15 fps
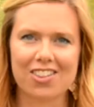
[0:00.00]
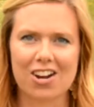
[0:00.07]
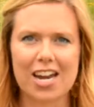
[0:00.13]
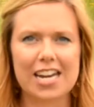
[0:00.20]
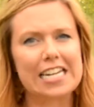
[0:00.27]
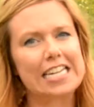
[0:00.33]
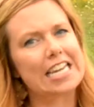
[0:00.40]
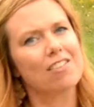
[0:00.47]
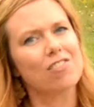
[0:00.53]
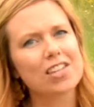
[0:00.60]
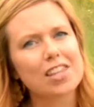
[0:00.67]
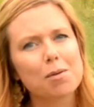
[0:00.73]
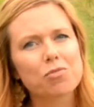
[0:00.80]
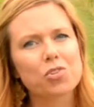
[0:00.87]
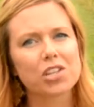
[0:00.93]
and giving
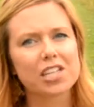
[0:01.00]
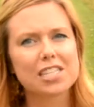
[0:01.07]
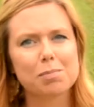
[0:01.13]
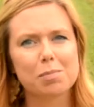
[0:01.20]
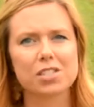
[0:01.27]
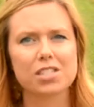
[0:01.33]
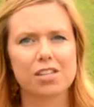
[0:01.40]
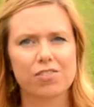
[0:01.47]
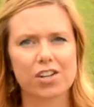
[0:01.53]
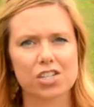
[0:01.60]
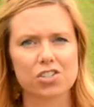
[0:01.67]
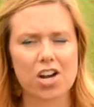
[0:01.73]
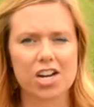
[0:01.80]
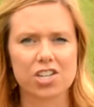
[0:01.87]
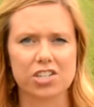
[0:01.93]
them really specific
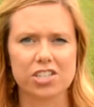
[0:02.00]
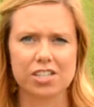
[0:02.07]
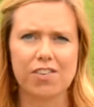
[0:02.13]
directions.